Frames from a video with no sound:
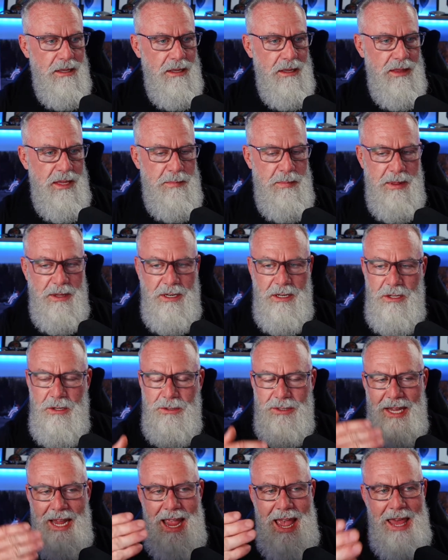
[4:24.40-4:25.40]
The ability to
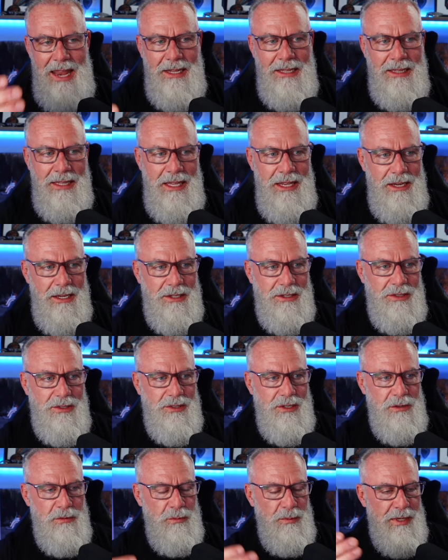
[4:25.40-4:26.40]
use
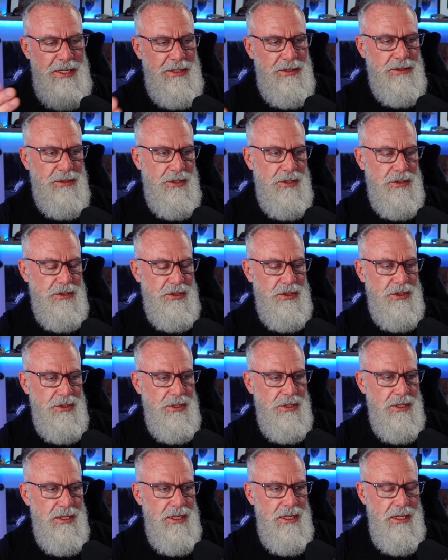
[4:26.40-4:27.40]
analytics and research
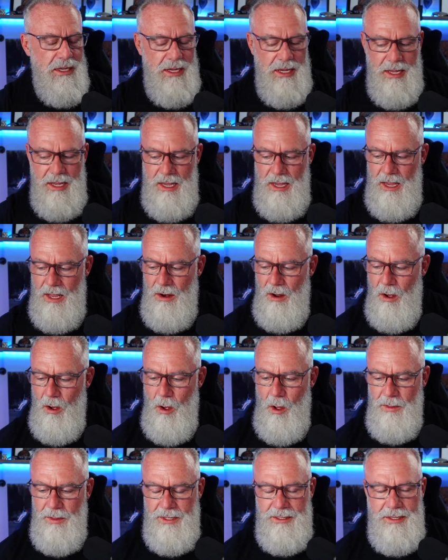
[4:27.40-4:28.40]
and
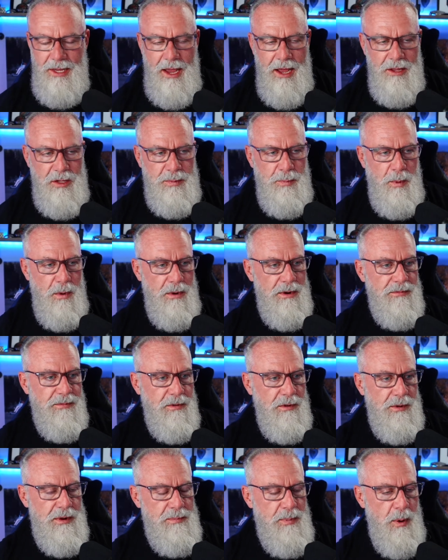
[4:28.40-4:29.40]
all the dashboard
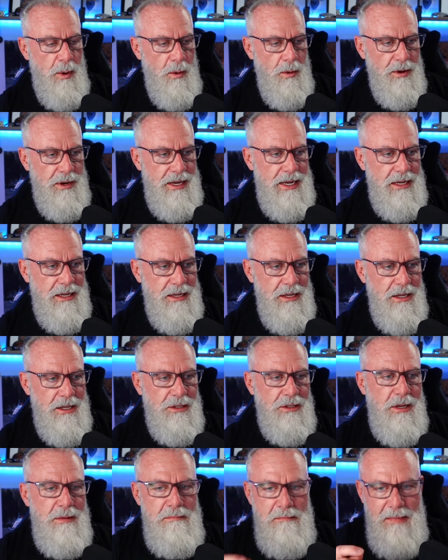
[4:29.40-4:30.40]
for reporting
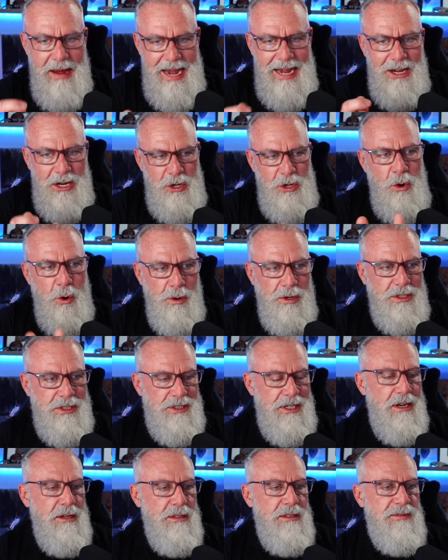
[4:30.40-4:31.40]
to make your
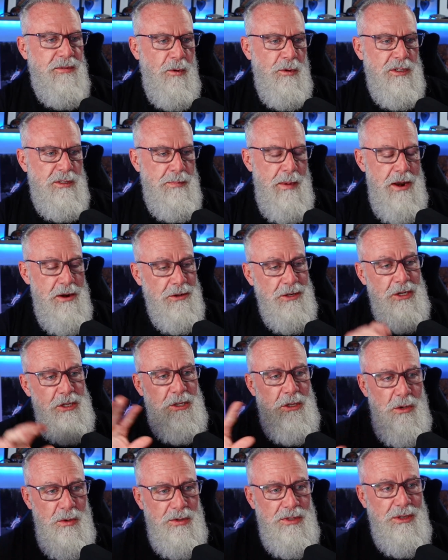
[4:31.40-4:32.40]
sales force better, to
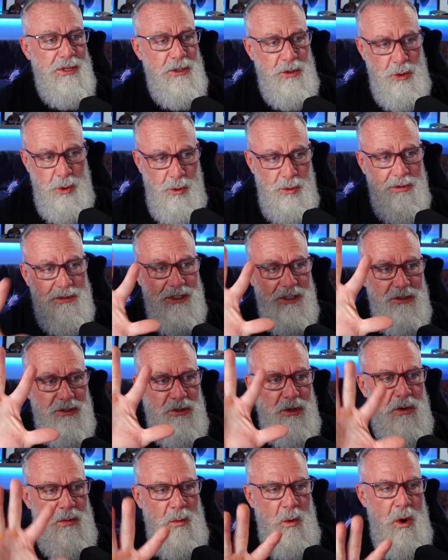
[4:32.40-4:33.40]
use the tools of
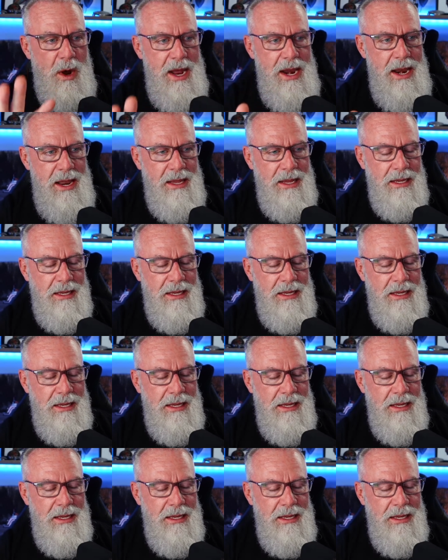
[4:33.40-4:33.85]
Zoom One